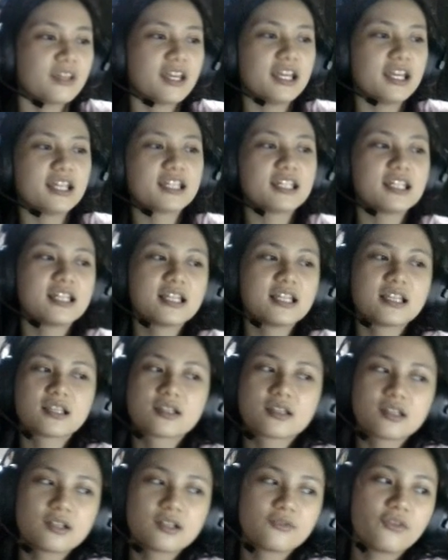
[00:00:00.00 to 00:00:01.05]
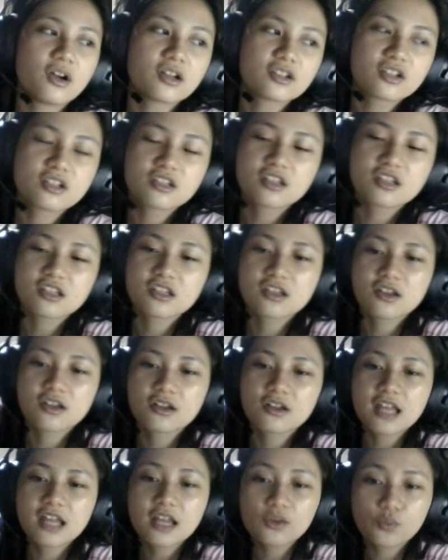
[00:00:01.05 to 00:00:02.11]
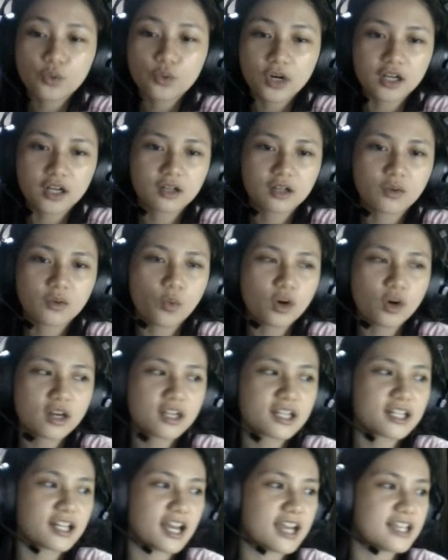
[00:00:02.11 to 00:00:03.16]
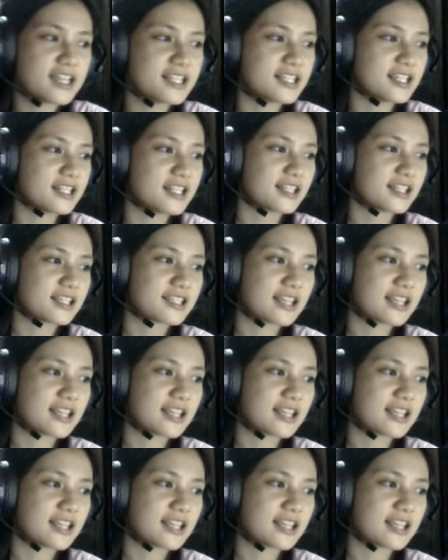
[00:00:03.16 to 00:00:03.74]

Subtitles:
It functions as a network organizing the